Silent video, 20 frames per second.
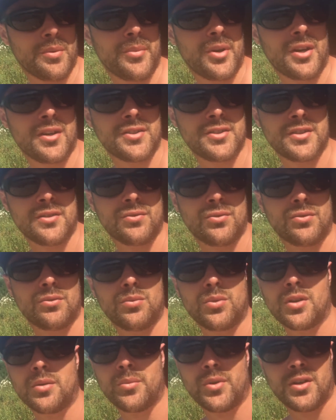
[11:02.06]
my margin or
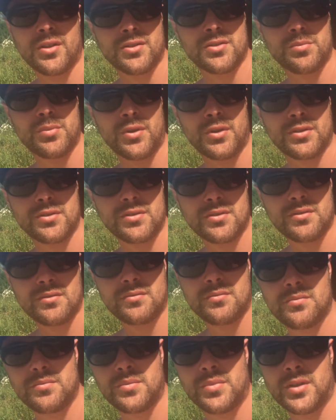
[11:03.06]
one of my other spots.
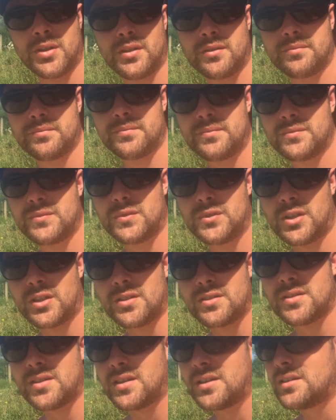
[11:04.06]
But like
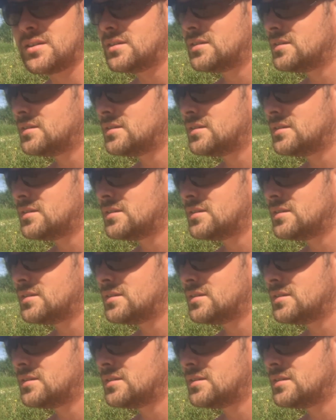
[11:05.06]
I say,